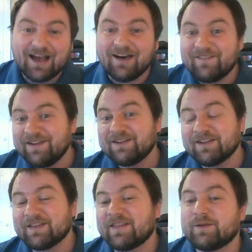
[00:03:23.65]
A video
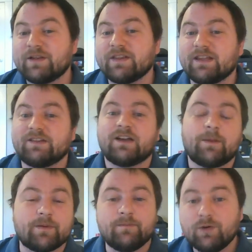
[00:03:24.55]
like that would get the kids
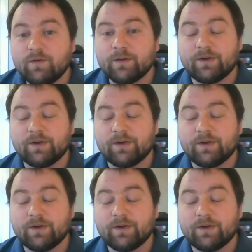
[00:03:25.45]
up and moving,